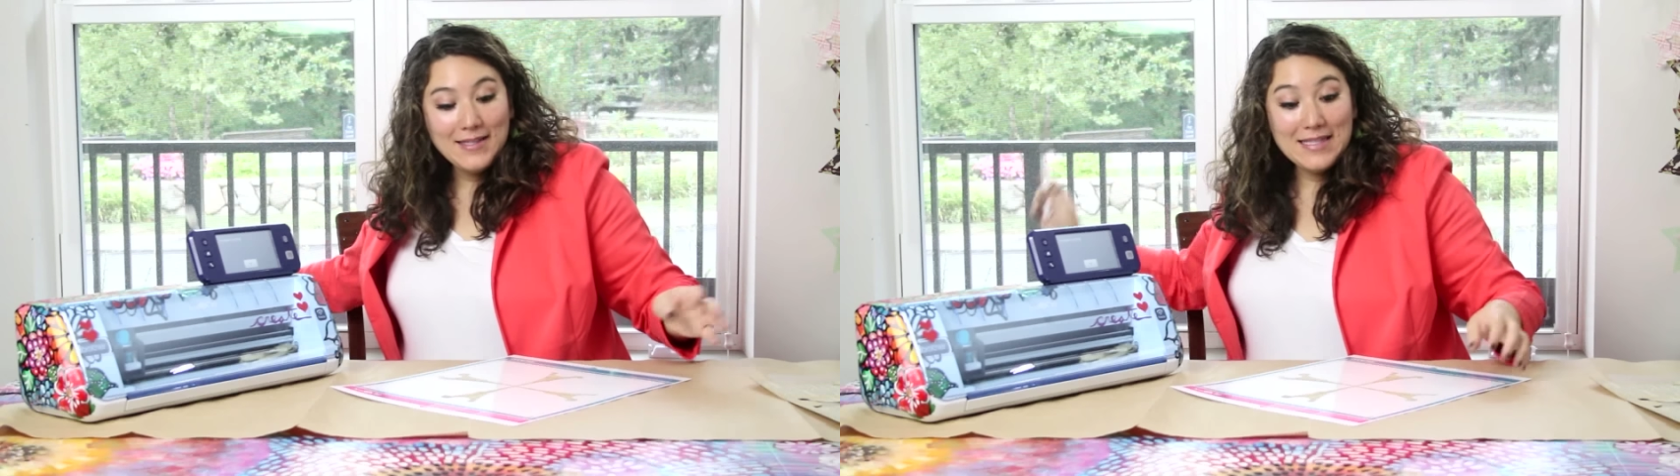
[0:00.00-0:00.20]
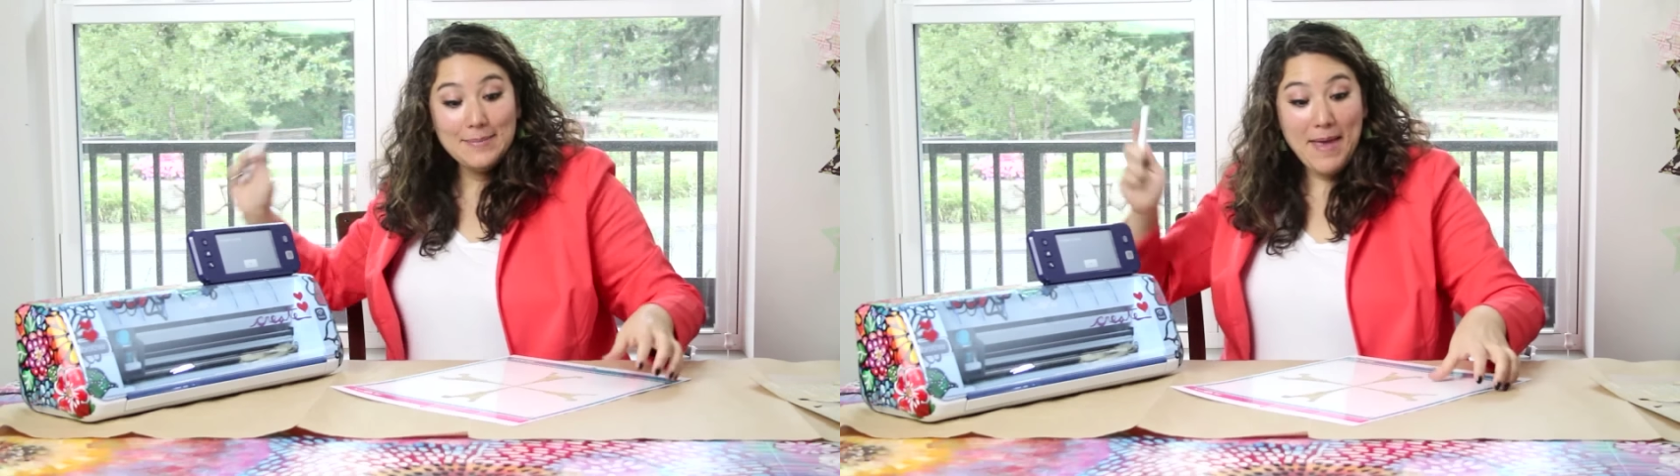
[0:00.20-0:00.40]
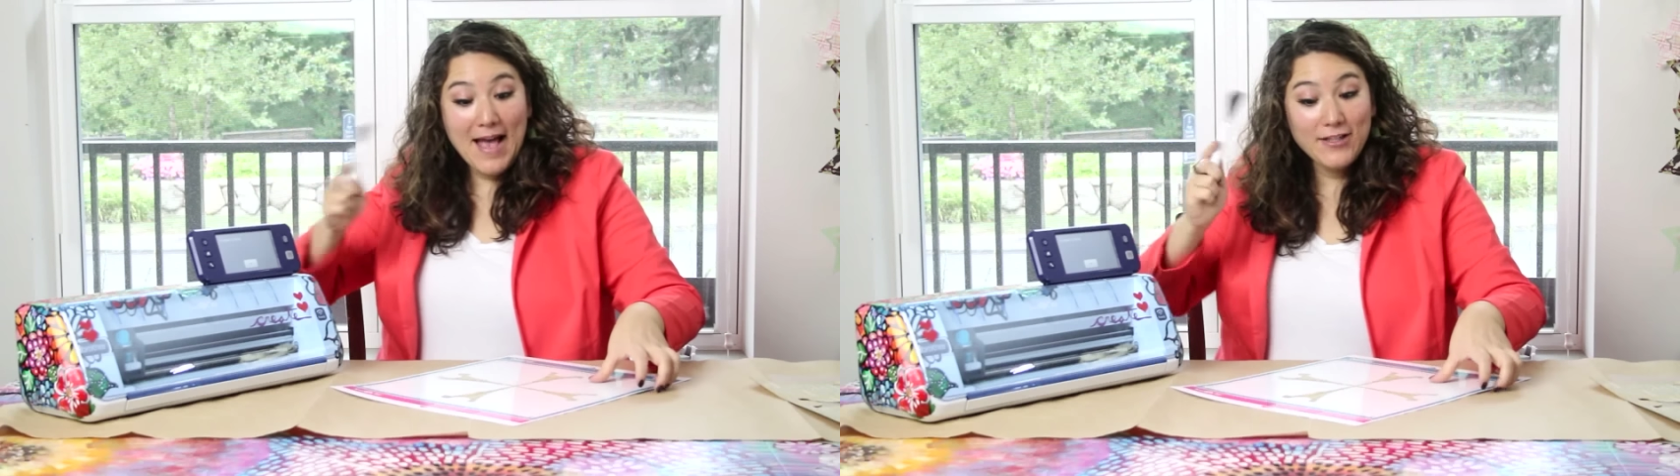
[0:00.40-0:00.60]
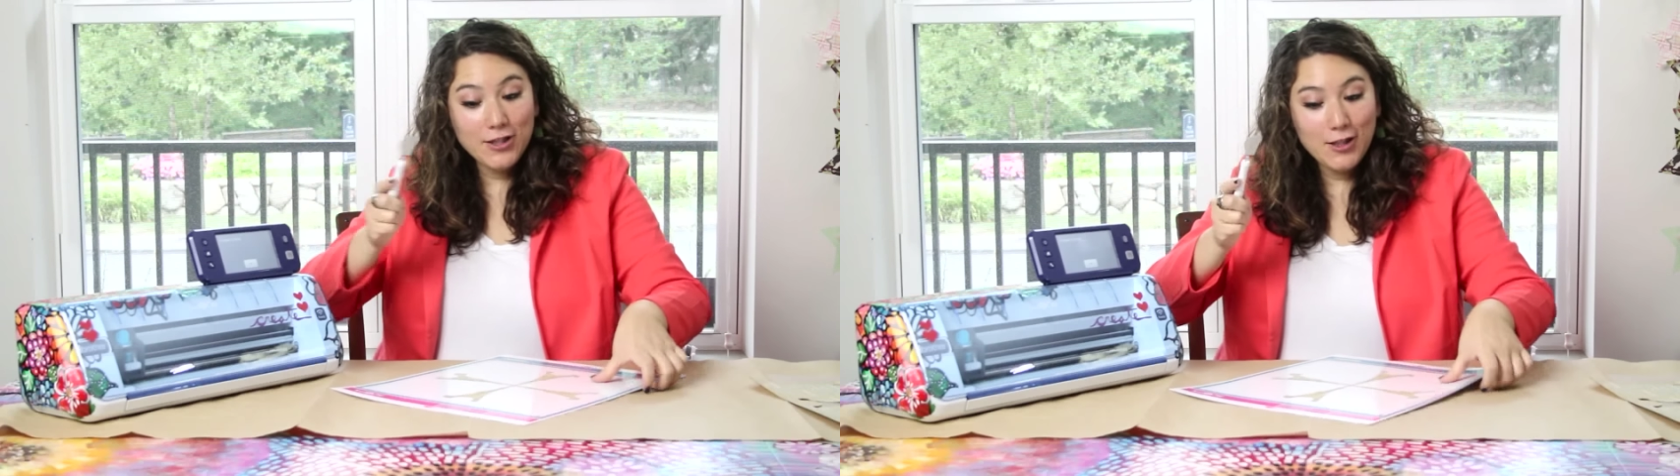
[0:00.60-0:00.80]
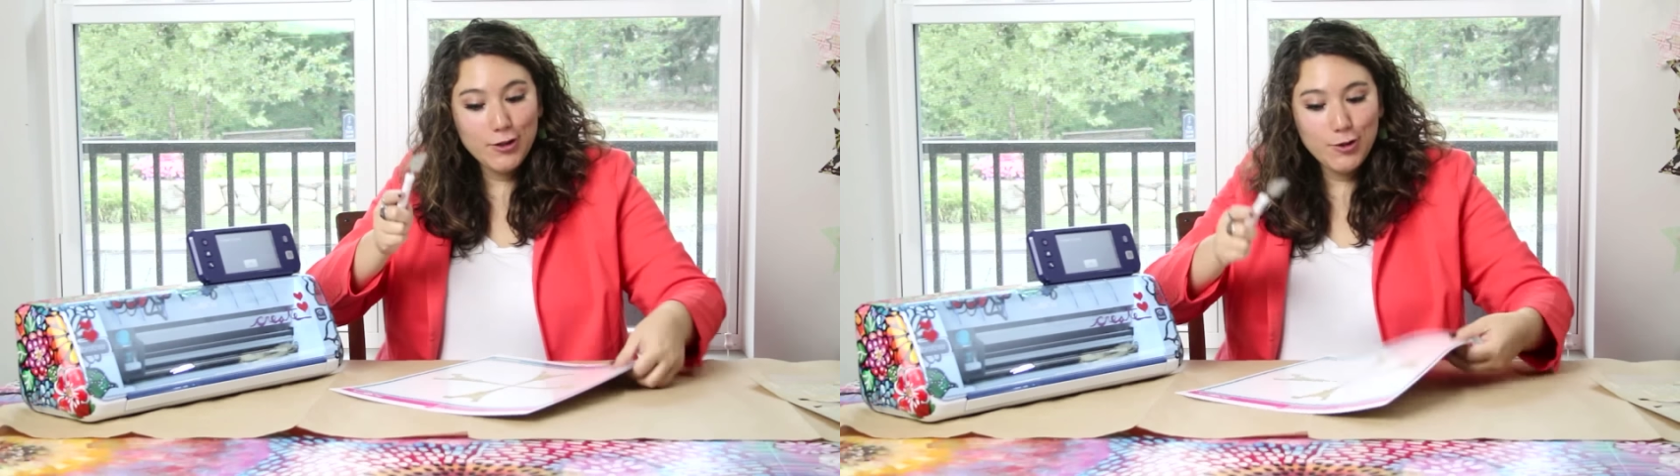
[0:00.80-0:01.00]

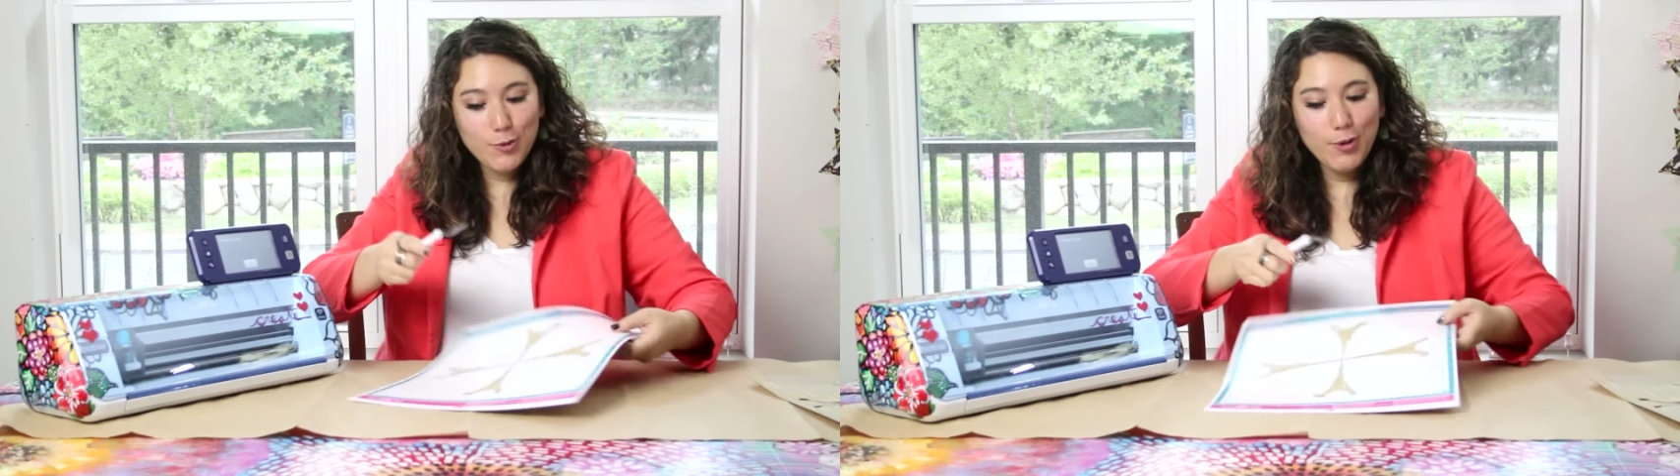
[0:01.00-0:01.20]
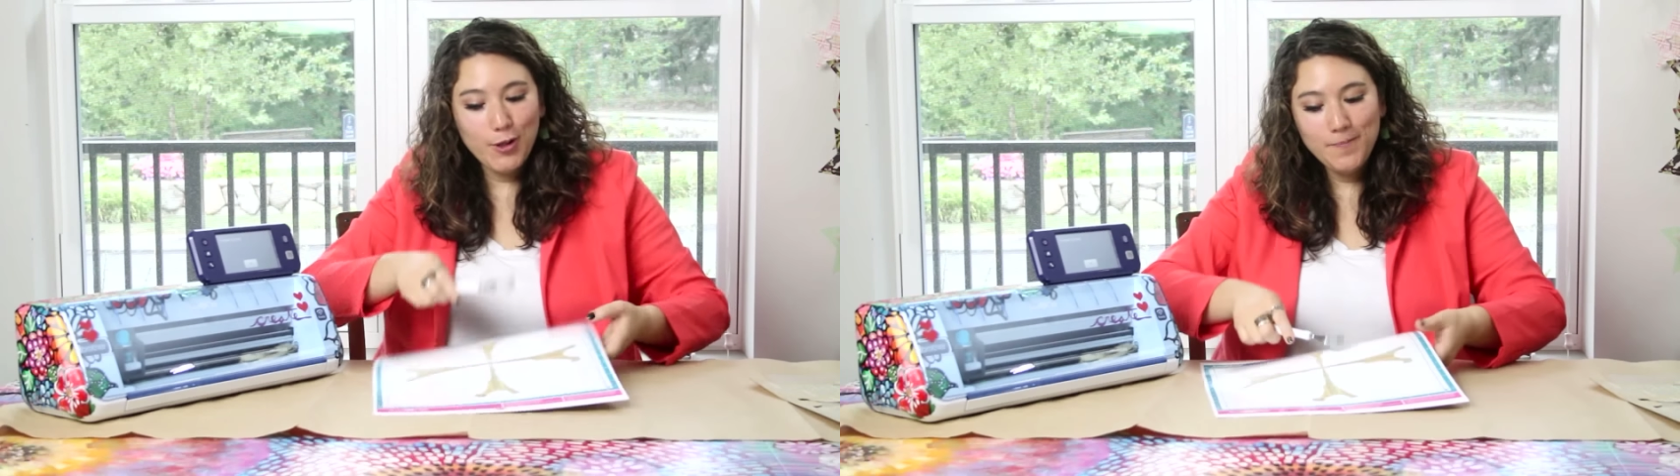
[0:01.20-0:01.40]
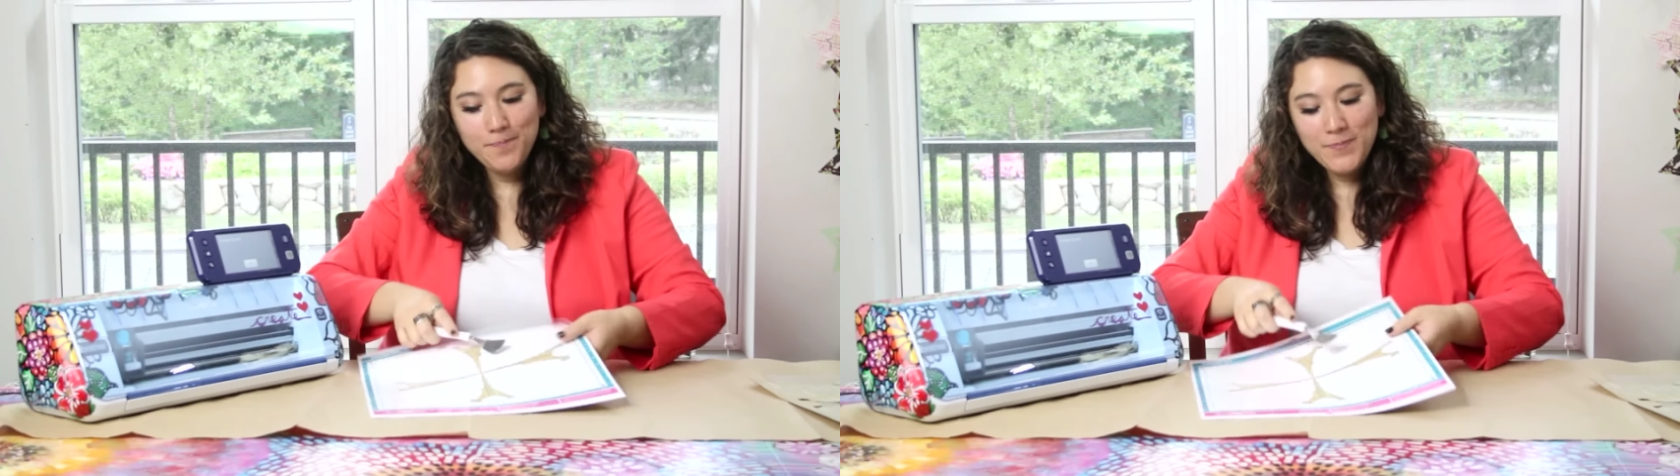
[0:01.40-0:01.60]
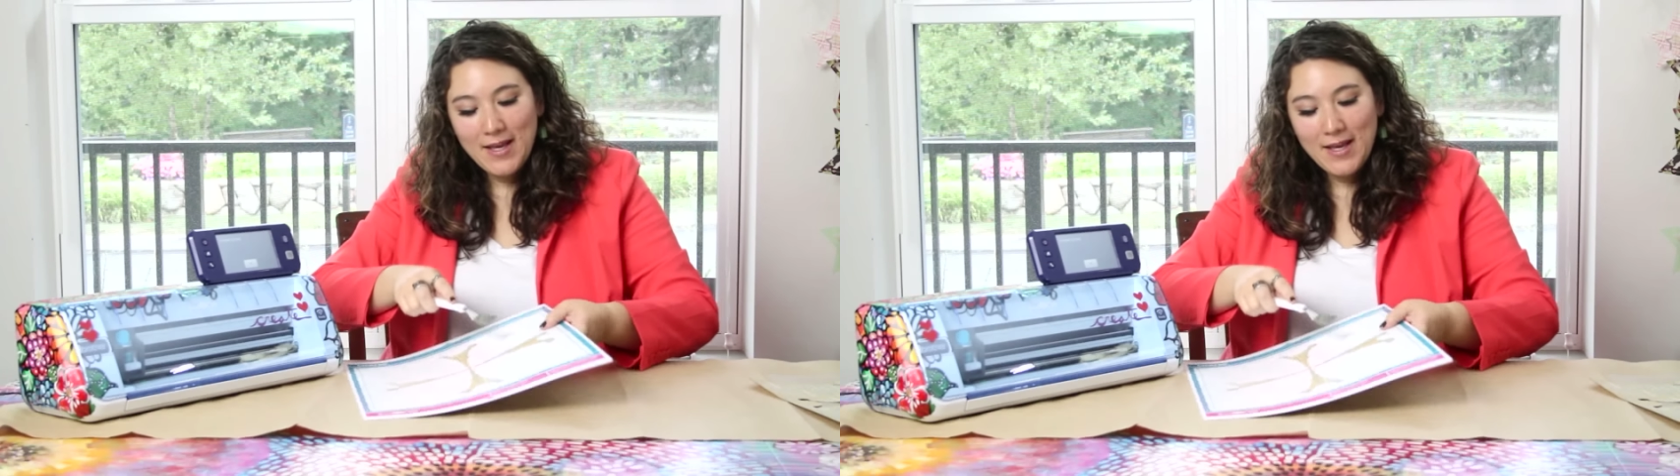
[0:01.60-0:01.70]
spatula tool